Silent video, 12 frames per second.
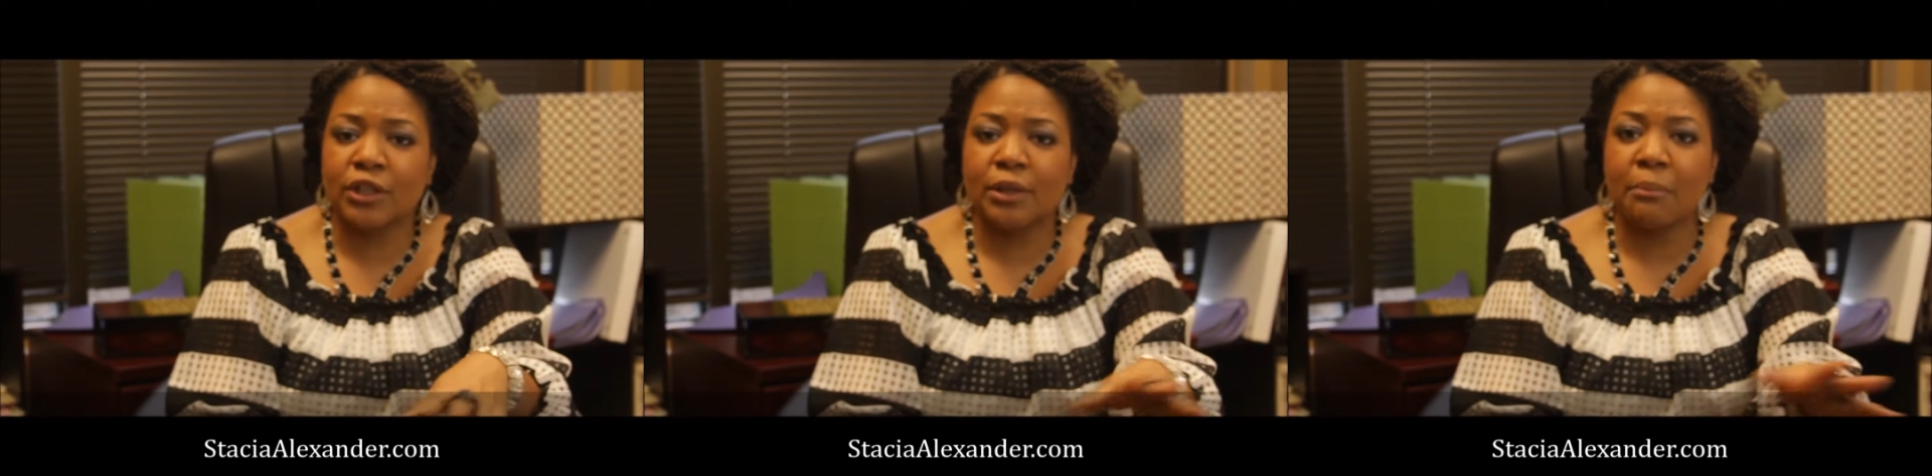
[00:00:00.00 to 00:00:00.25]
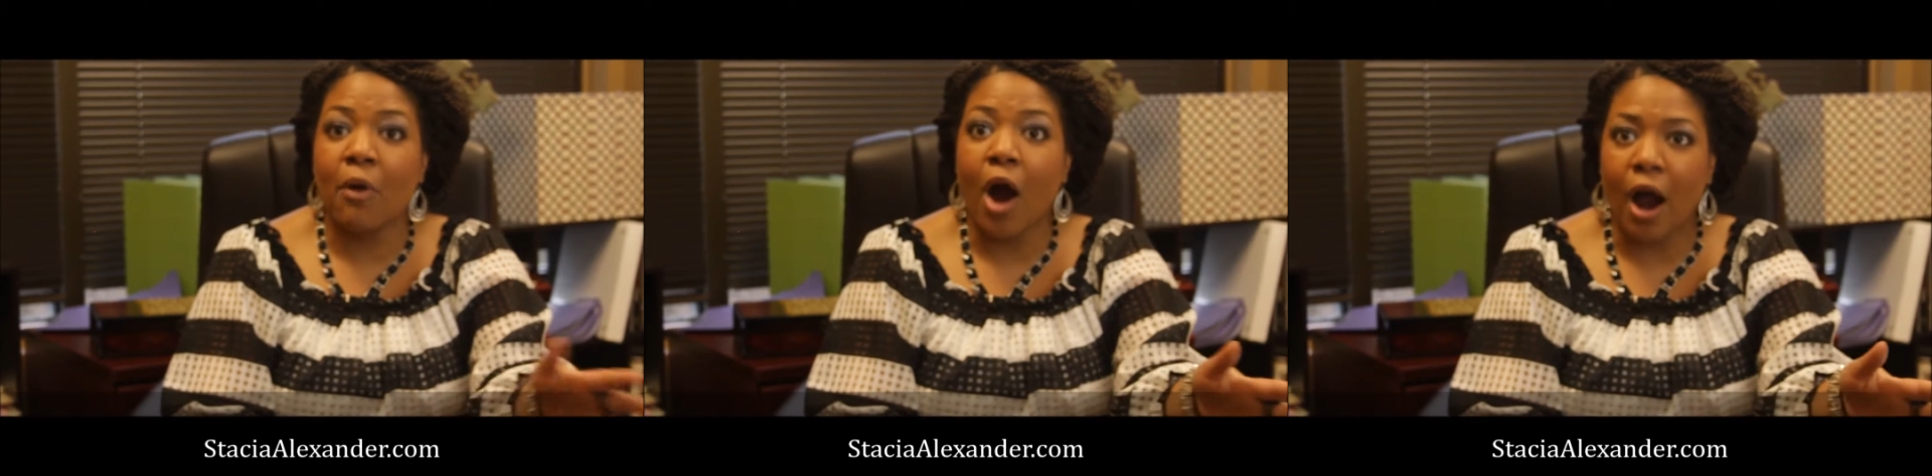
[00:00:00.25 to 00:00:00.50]
He
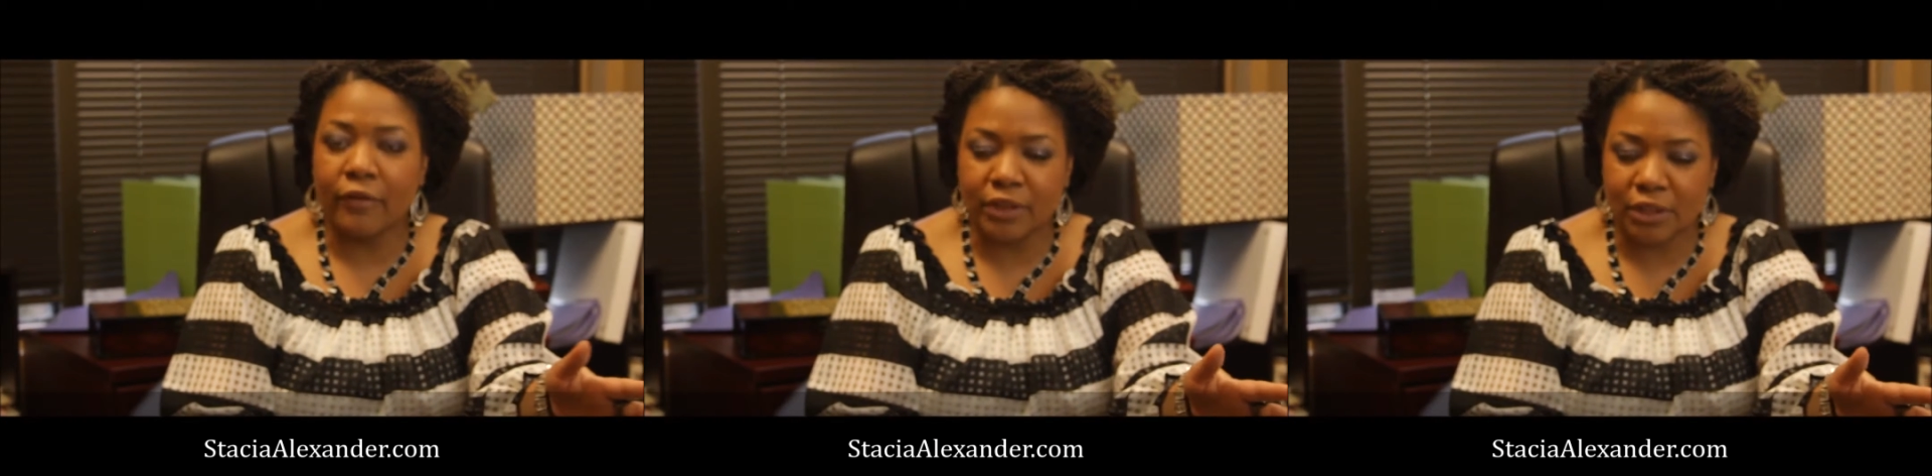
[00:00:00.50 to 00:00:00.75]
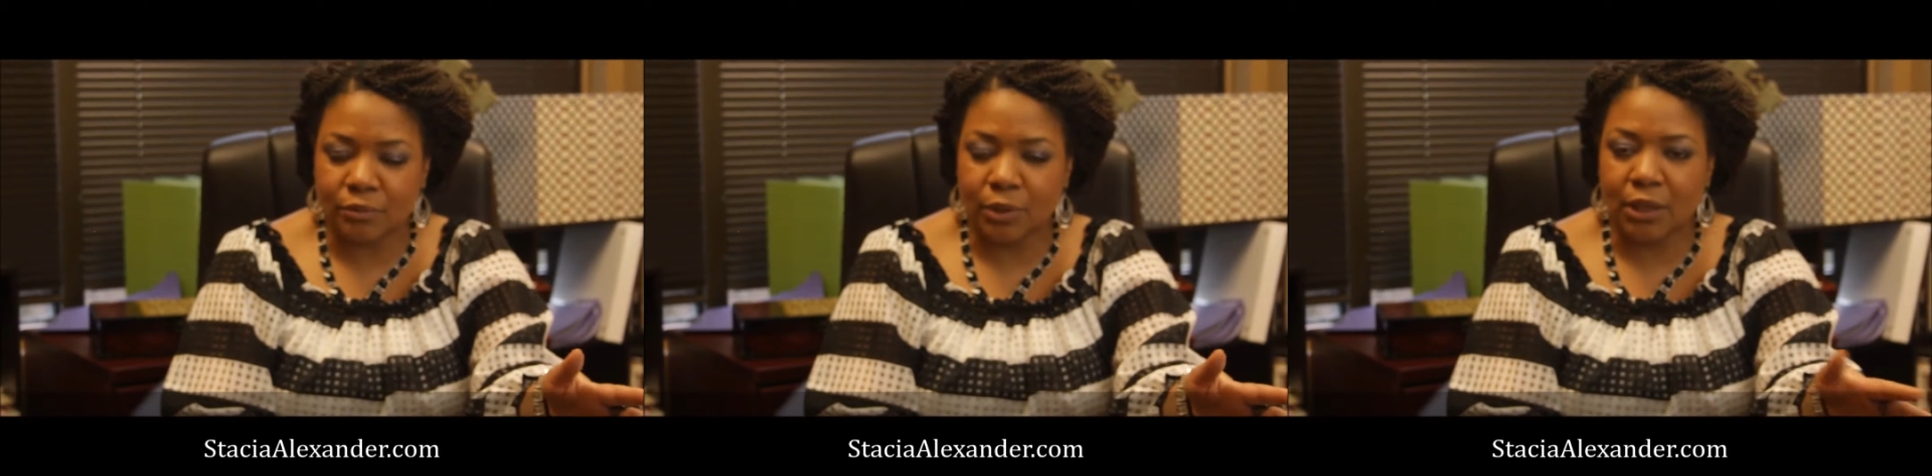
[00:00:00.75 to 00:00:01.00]
did
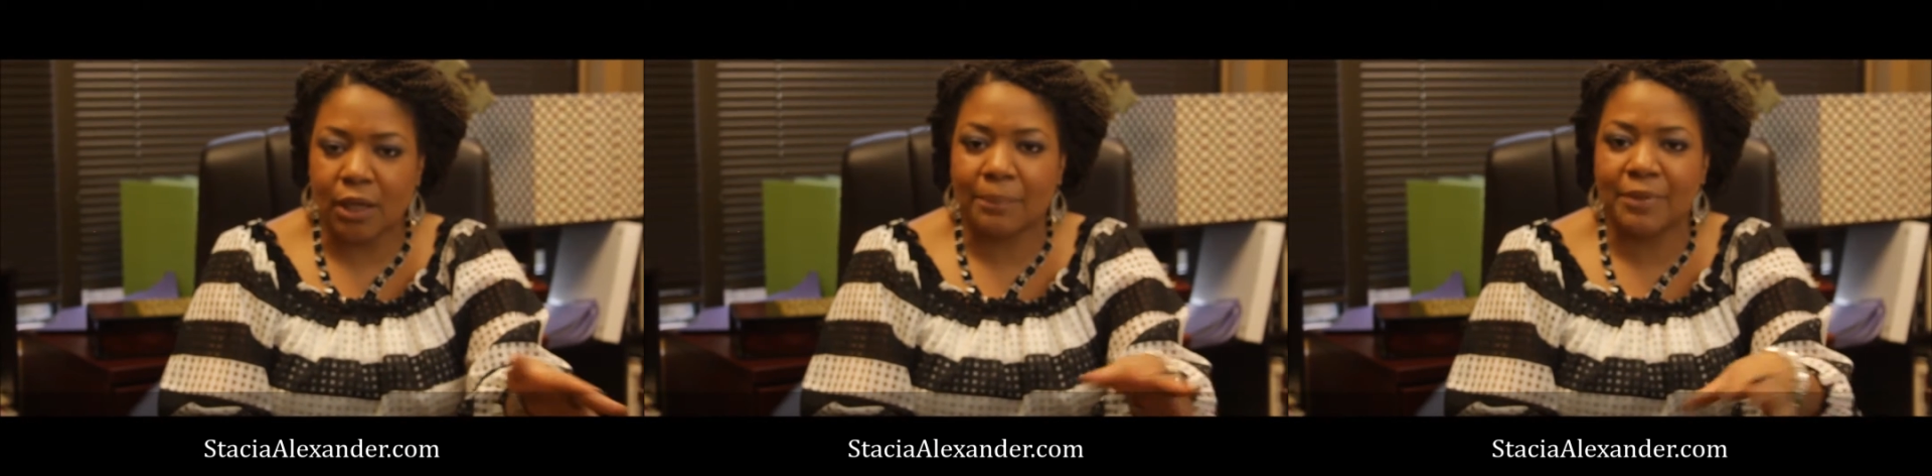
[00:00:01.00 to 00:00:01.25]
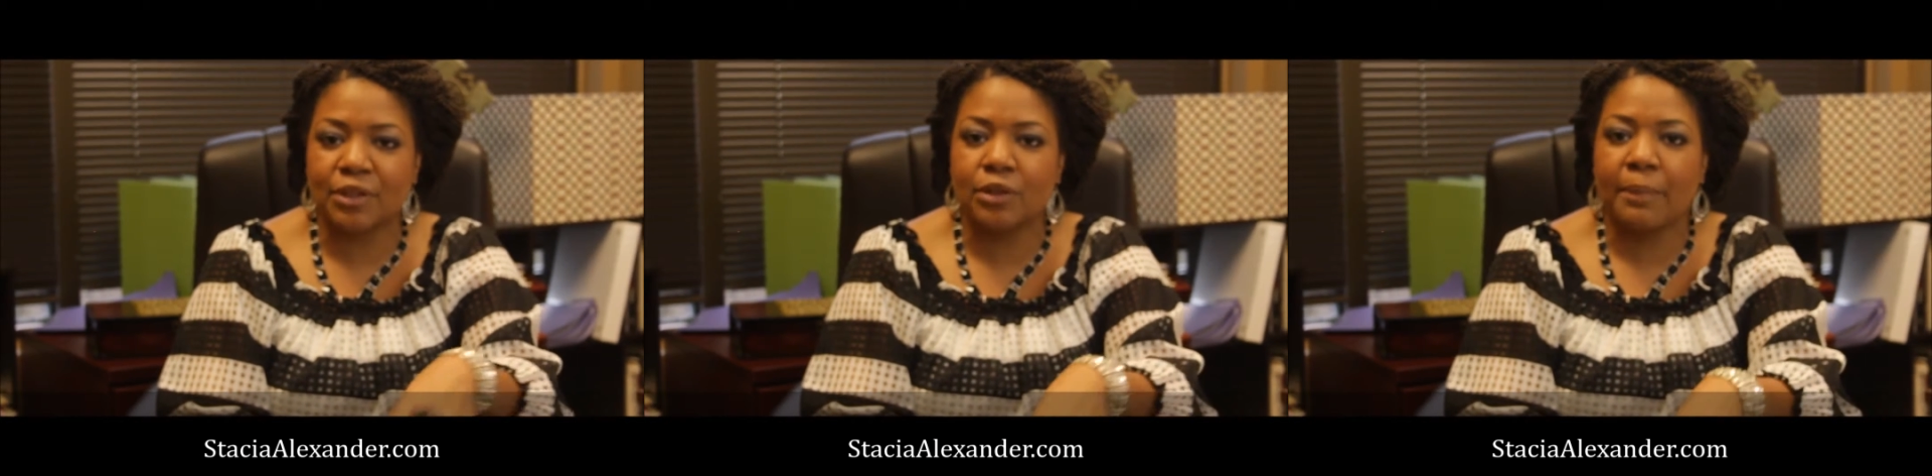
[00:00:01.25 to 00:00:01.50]
marvelous work up
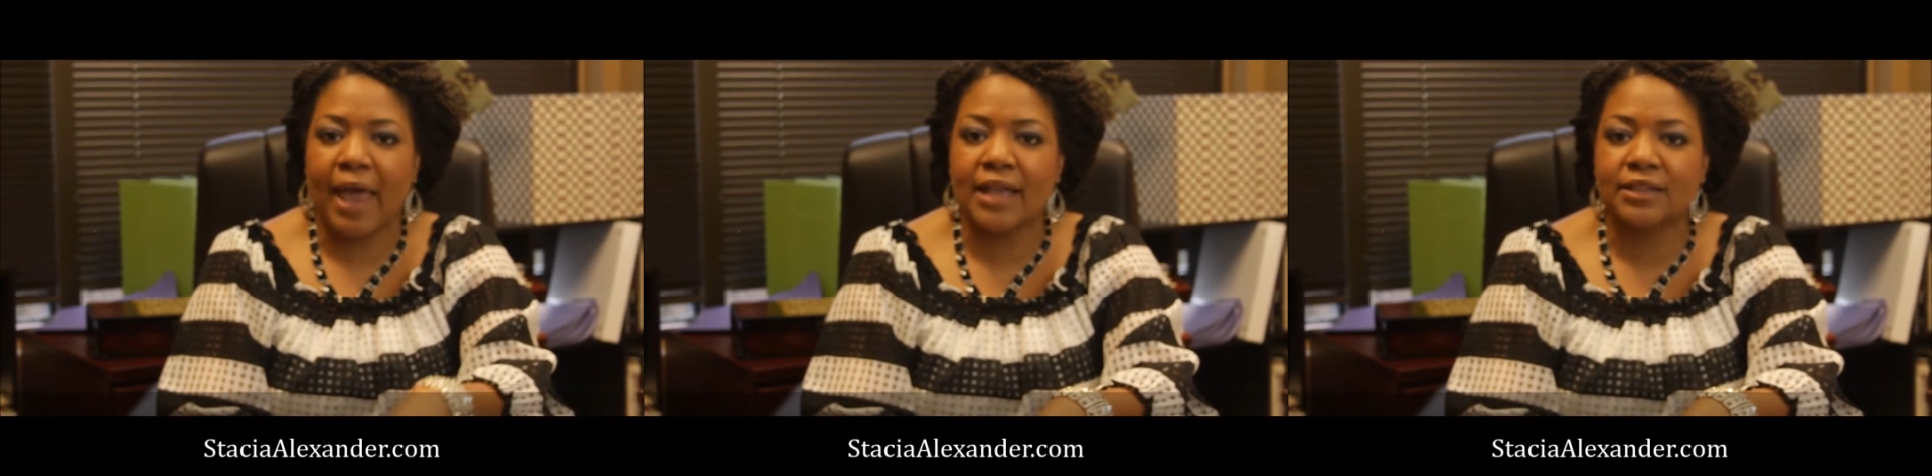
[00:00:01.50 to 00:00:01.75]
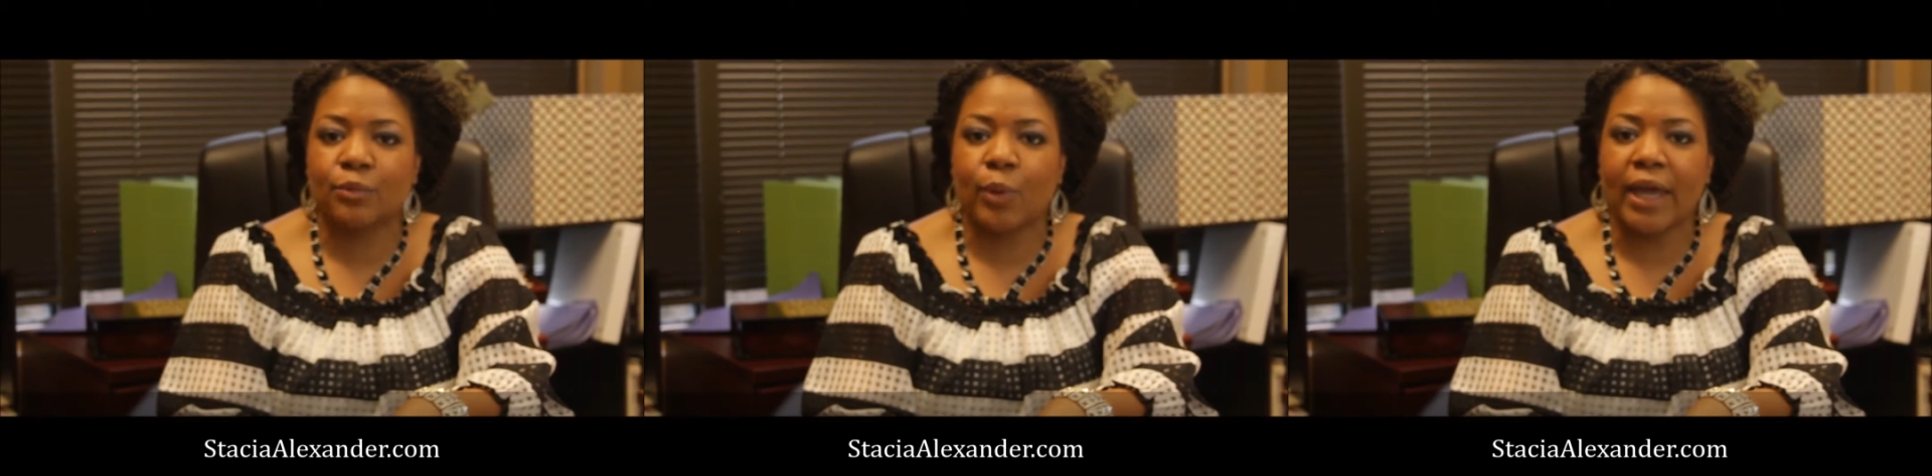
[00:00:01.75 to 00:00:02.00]
until he
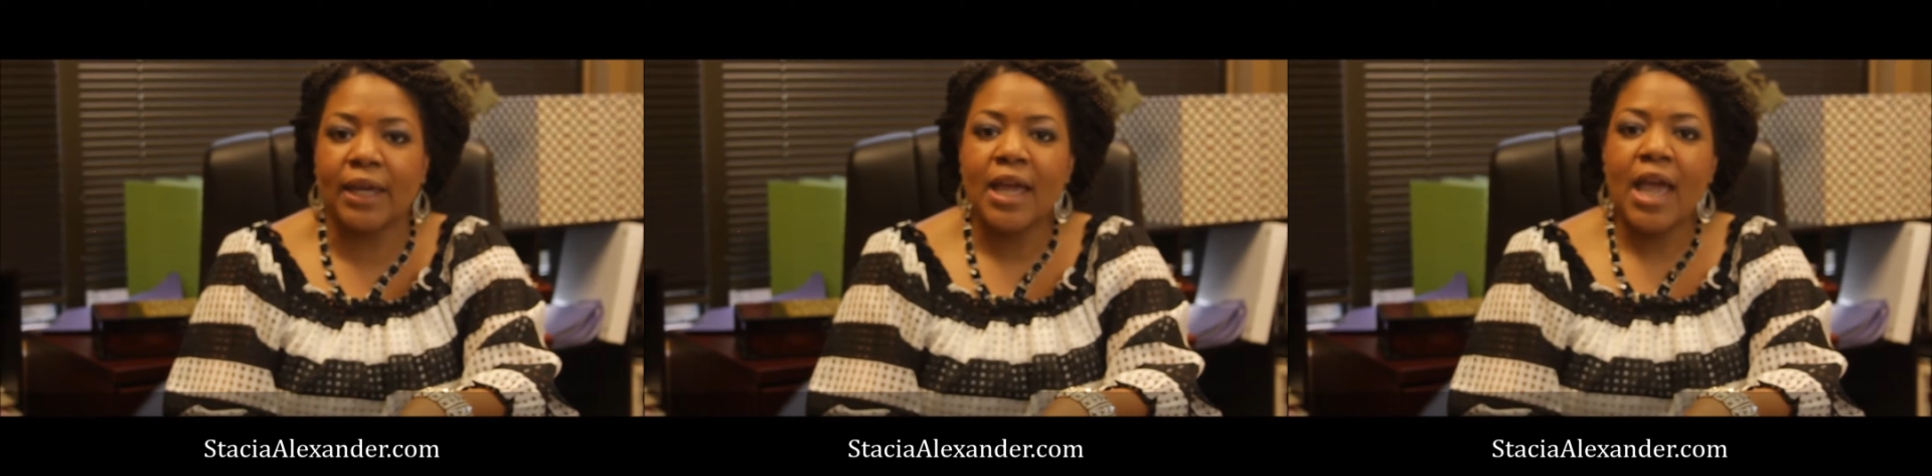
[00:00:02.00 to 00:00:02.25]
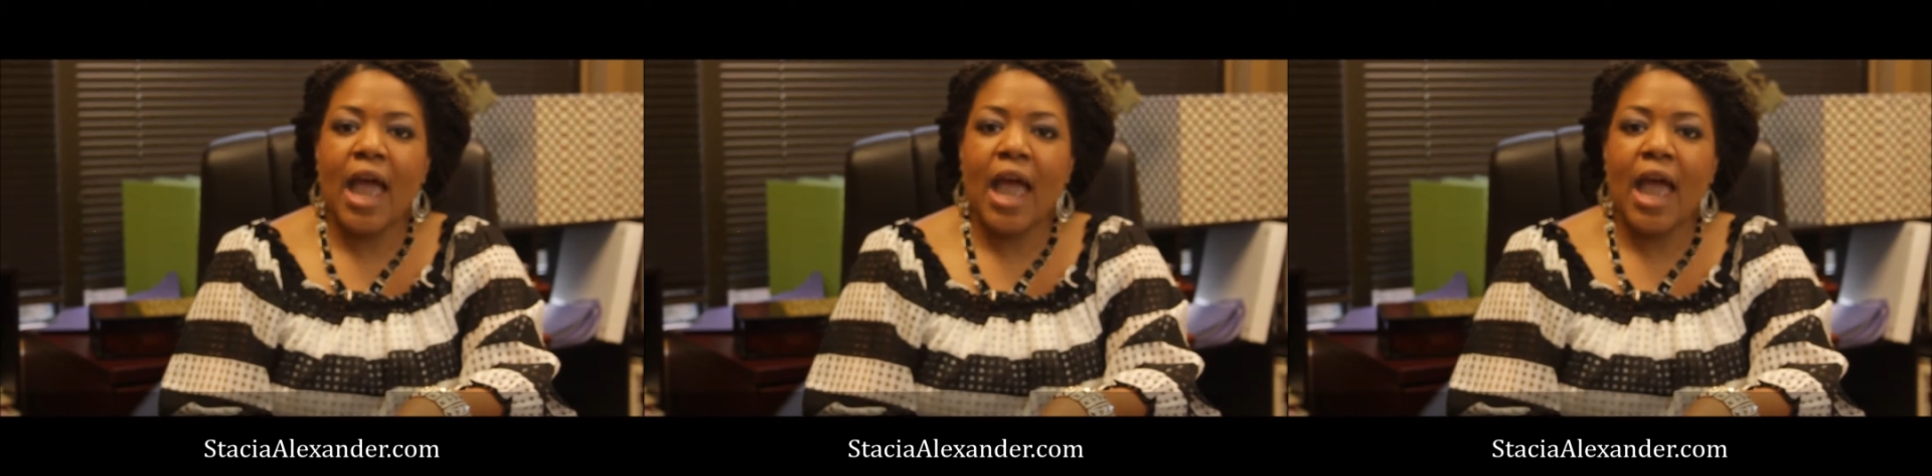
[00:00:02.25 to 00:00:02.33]
passed away.